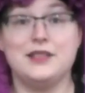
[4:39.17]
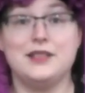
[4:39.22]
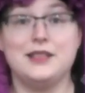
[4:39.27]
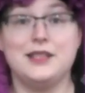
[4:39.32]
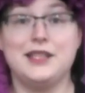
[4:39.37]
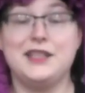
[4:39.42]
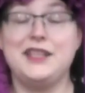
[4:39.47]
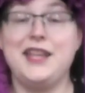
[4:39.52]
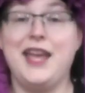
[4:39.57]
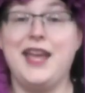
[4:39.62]

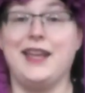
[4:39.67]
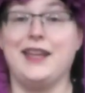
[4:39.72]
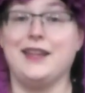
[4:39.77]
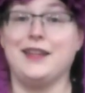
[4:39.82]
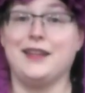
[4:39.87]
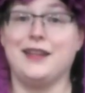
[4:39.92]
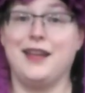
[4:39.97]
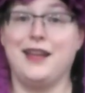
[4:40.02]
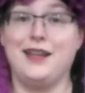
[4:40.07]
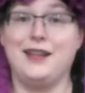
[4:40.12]
today,
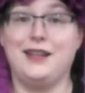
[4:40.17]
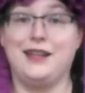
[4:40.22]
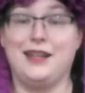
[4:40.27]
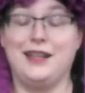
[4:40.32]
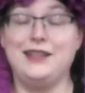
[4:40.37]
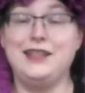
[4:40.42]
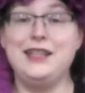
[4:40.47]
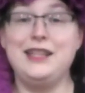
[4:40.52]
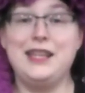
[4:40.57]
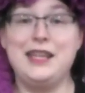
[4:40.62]

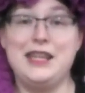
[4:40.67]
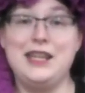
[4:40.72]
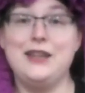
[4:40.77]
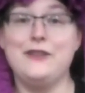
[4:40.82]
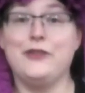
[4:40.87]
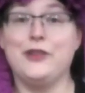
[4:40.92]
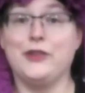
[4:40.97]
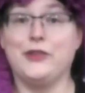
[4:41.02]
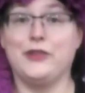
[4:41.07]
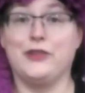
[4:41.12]
in the
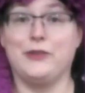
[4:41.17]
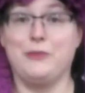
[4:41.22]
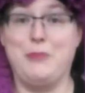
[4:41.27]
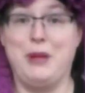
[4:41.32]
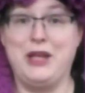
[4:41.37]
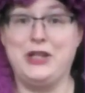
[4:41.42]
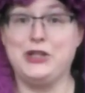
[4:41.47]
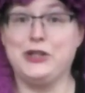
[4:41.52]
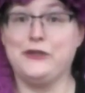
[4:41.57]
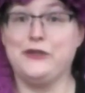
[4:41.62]
eve of a
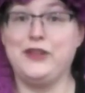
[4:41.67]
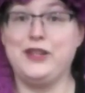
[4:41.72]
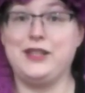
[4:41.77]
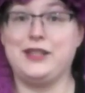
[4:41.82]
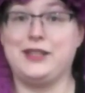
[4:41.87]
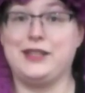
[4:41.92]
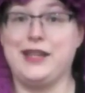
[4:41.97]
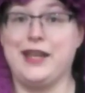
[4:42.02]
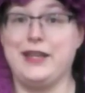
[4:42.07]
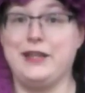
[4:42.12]
major
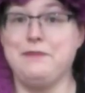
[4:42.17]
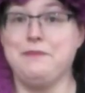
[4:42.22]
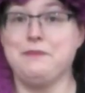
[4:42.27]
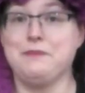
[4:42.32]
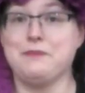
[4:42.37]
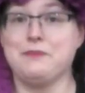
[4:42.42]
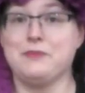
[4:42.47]
feast day,